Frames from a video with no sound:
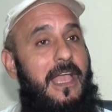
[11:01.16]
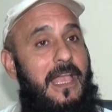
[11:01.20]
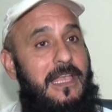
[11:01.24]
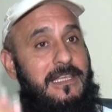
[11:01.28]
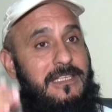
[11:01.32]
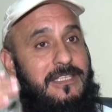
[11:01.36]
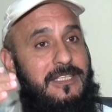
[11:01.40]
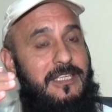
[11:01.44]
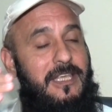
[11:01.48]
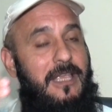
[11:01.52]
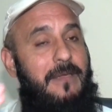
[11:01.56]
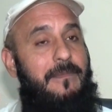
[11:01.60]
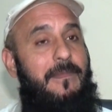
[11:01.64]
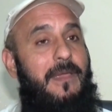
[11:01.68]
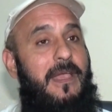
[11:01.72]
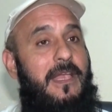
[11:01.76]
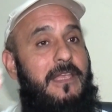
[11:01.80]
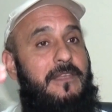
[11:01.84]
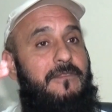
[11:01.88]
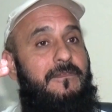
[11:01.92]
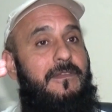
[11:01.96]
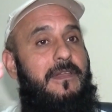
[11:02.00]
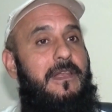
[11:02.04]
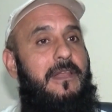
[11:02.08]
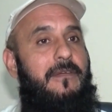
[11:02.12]
as same
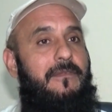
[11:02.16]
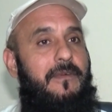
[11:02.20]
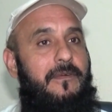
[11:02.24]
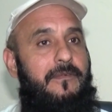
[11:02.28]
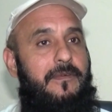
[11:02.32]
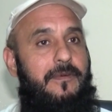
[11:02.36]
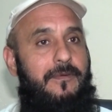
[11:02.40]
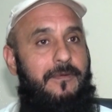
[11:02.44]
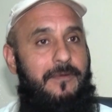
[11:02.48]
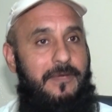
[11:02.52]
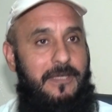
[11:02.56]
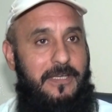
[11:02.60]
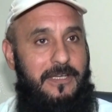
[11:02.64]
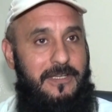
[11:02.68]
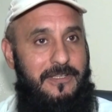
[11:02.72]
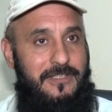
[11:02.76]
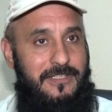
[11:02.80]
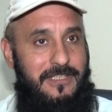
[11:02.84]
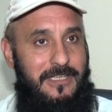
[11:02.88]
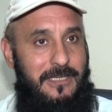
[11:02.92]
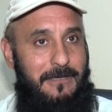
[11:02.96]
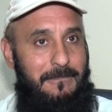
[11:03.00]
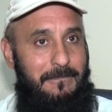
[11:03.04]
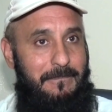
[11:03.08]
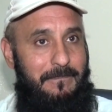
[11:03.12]
as we love our own
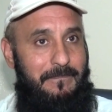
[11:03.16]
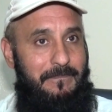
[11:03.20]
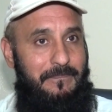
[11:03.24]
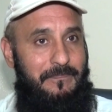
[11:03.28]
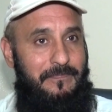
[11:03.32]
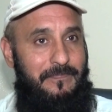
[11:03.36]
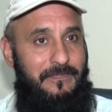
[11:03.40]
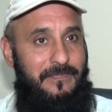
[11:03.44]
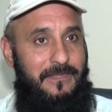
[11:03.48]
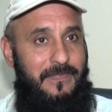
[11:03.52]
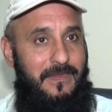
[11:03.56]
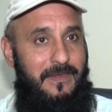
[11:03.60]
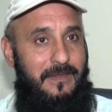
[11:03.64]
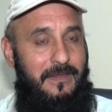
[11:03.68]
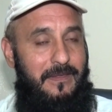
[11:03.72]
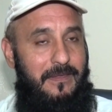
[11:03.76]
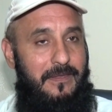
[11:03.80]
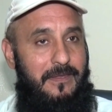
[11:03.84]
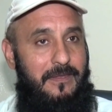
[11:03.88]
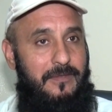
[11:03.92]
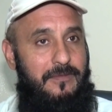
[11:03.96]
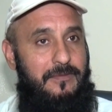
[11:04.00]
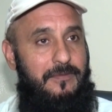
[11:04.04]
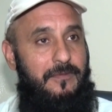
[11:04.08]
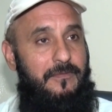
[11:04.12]
country.
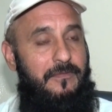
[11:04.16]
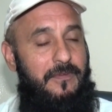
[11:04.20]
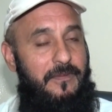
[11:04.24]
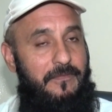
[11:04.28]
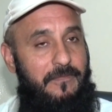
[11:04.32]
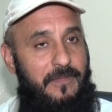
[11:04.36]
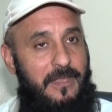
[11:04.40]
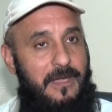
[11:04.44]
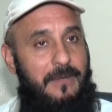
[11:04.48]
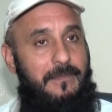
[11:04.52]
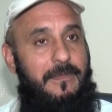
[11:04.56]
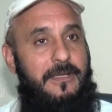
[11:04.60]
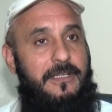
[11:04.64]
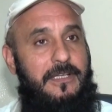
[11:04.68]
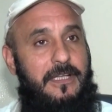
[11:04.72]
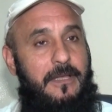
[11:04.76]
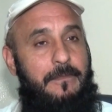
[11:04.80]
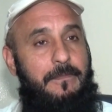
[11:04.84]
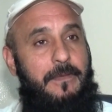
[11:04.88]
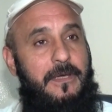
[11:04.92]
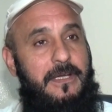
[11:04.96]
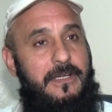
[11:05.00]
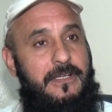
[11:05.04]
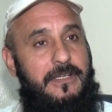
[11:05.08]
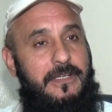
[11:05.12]
So we very much
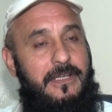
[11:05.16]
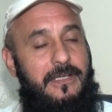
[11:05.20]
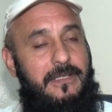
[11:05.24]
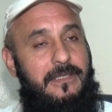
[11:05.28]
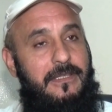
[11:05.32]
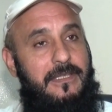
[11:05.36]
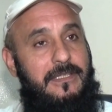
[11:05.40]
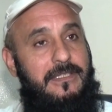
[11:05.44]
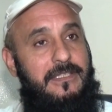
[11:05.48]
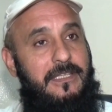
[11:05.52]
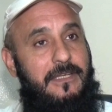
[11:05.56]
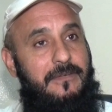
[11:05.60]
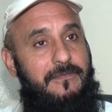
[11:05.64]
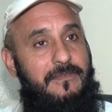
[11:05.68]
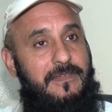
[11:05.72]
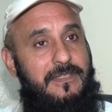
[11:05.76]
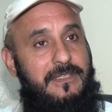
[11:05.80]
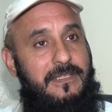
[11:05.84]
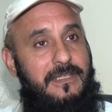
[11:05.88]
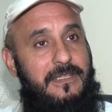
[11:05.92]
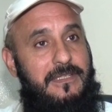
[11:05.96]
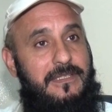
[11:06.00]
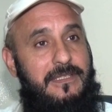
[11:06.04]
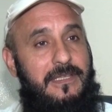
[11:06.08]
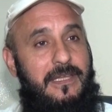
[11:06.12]
appreciate the
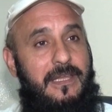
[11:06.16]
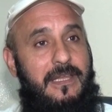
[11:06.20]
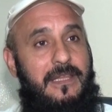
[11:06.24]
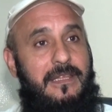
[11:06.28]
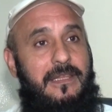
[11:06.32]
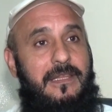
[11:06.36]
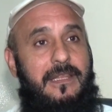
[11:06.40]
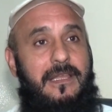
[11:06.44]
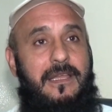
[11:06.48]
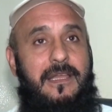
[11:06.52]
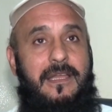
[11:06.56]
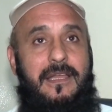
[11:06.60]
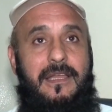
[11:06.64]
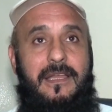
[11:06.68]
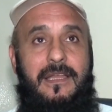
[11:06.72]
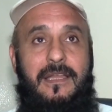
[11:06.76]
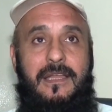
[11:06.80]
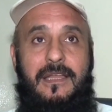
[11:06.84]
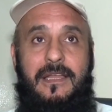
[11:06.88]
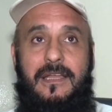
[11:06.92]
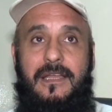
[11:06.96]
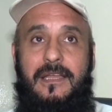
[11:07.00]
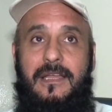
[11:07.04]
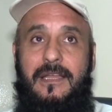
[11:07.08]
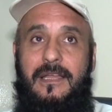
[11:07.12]
services and
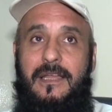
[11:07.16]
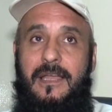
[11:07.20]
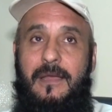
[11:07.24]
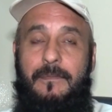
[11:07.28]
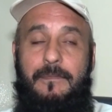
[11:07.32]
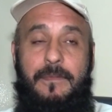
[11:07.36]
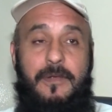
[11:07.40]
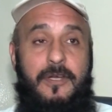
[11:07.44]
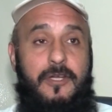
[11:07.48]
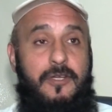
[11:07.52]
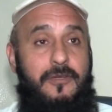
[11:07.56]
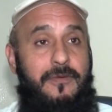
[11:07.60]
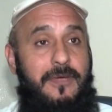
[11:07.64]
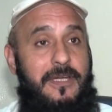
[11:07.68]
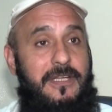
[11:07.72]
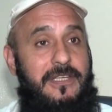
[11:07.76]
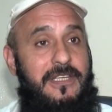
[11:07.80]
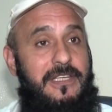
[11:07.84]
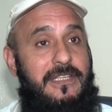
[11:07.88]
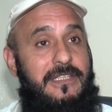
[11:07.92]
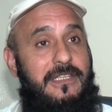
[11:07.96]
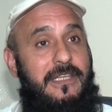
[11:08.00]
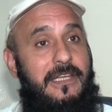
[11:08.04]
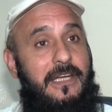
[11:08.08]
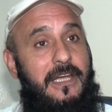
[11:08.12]
the
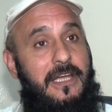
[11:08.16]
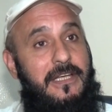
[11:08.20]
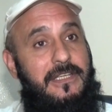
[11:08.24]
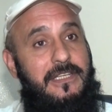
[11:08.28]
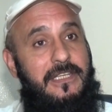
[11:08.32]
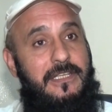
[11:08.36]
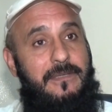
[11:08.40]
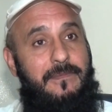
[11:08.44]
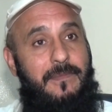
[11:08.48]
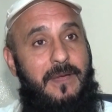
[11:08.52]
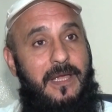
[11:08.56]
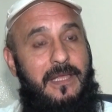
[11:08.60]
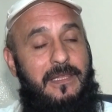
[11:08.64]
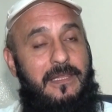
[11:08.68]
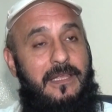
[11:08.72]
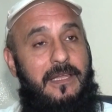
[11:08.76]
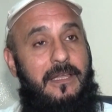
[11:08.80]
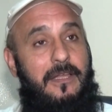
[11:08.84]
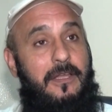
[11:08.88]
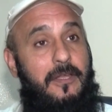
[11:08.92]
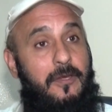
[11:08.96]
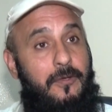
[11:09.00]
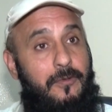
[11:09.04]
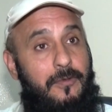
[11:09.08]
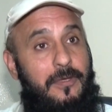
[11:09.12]
opportunities created by
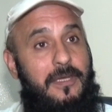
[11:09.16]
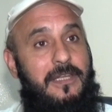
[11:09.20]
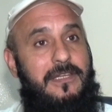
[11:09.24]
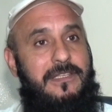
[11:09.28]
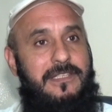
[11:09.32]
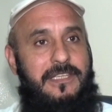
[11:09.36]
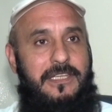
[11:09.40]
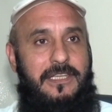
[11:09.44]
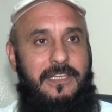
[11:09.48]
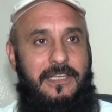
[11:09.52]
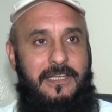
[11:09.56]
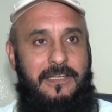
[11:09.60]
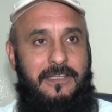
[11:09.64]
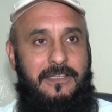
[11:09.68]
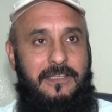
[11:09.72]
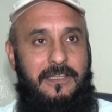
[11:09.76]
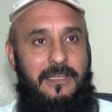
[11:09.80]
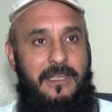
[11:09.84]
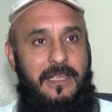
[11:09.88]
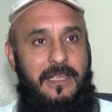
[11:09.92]
the rulers here.